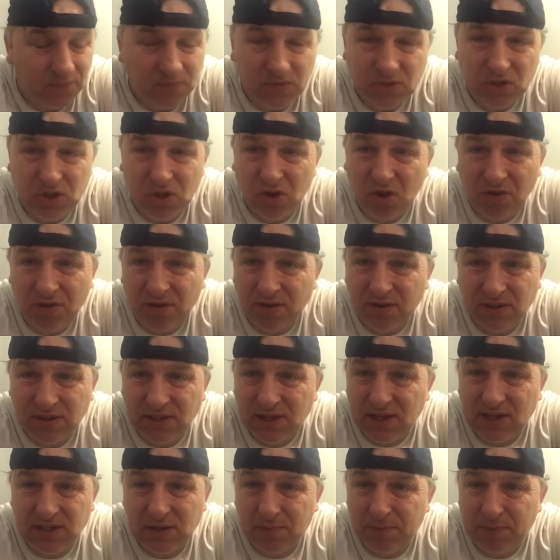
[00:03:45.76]
It's gone. It's
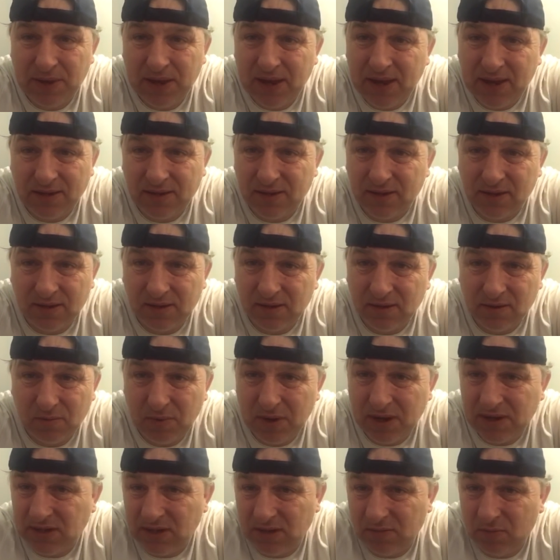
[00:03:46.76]
disappeared.
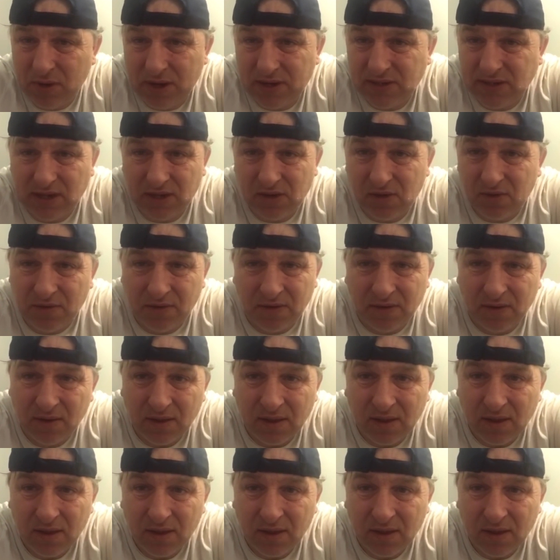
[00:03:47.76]
Where's it gone?